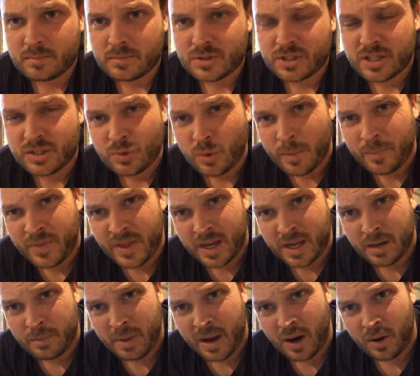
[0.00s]
She's who I'm
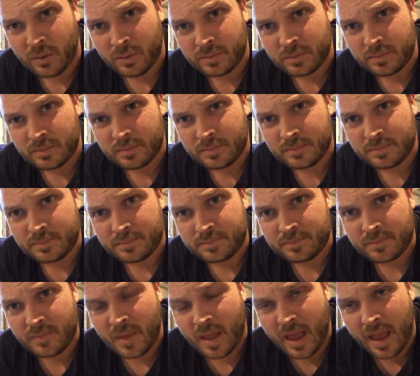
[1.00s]
thinking about,
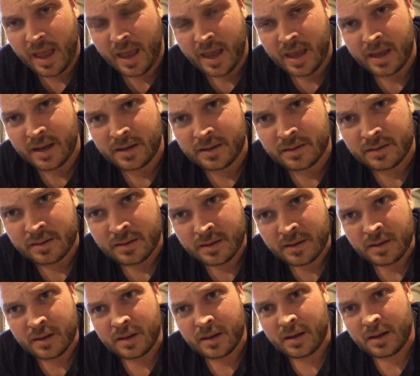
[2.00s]
and
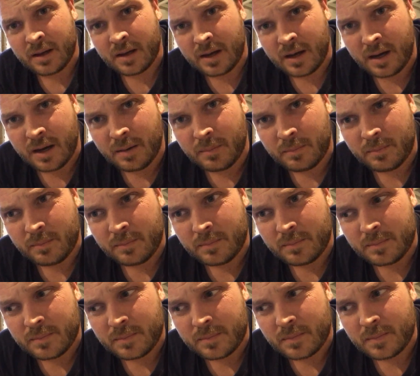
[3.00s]
um,
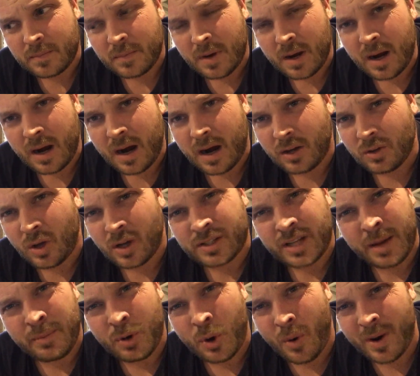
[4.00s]
a long
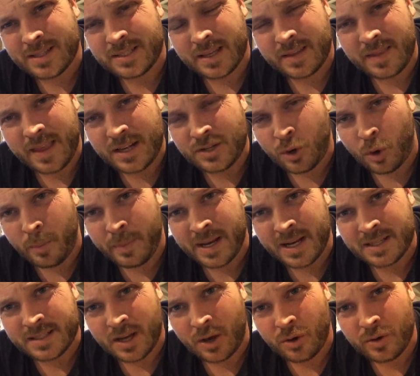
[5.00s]
time ago I said they told me
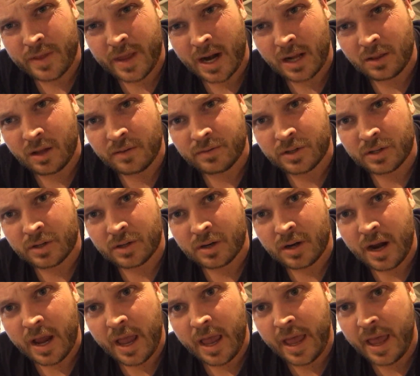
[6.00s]
to tell her that I loved
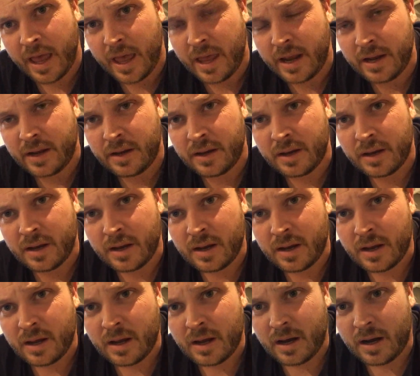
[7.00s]
her, and
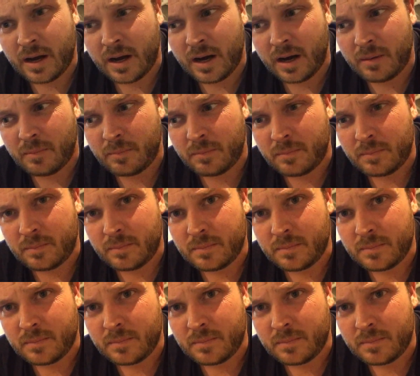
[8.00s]
um,